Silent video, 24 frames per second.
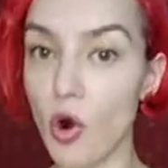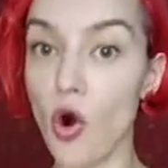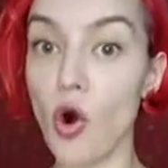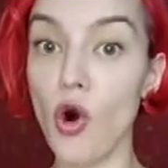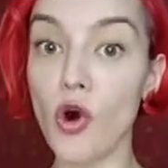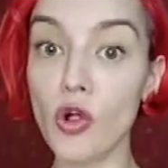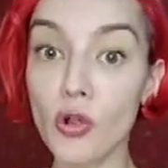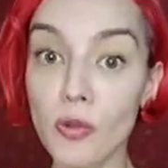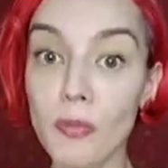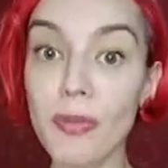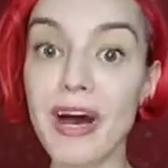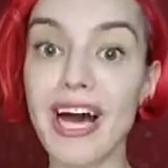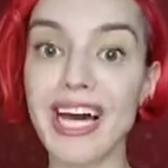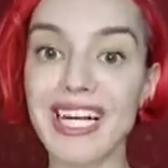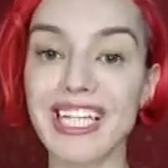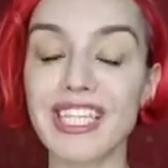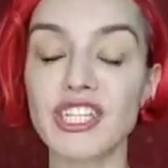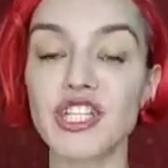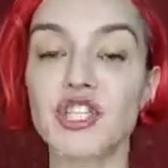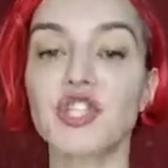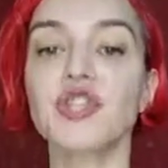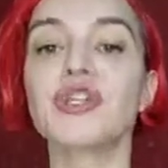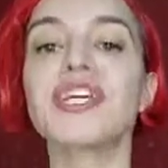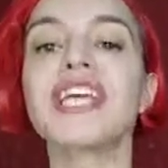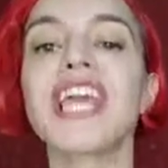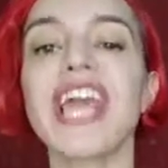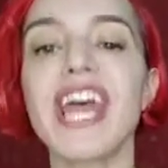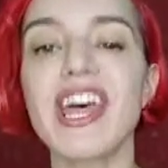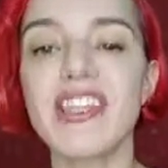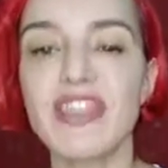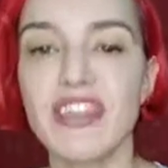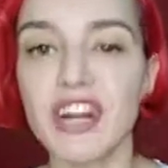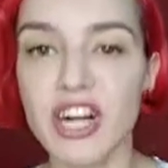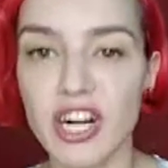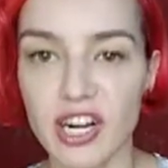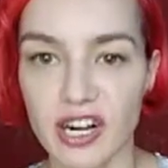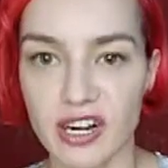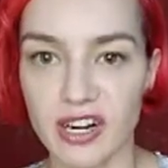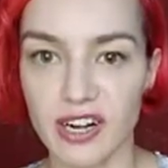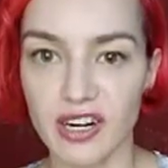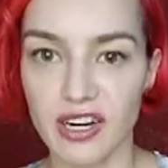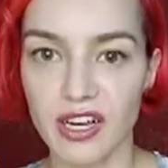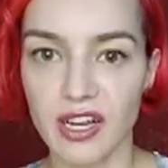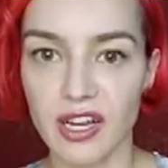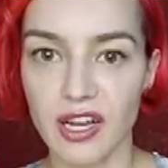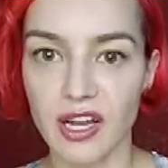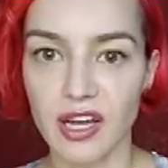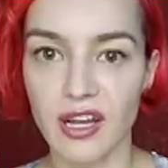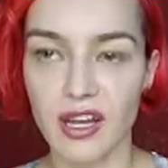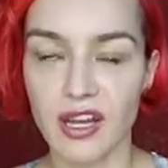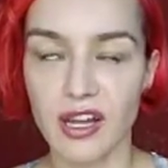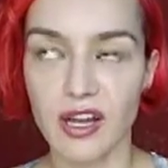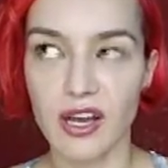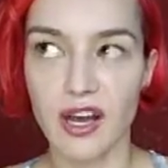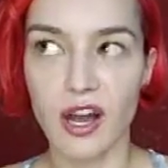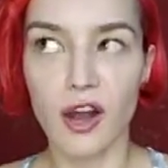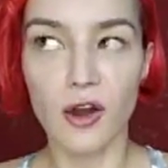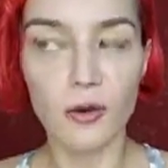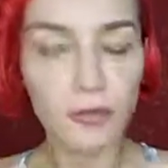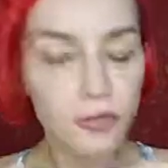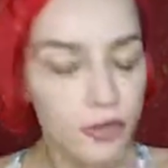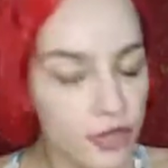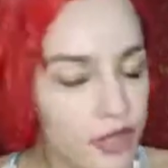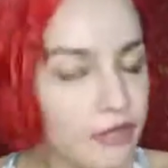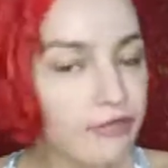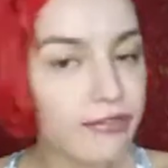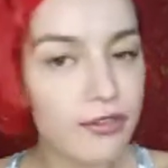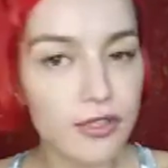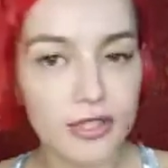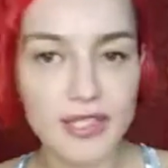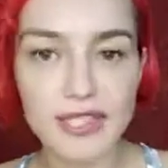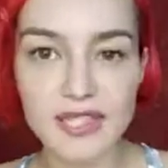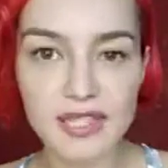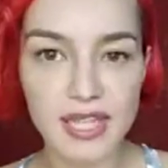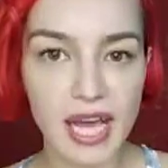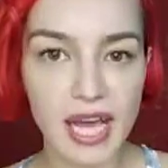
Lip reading: all body together. How beautiful is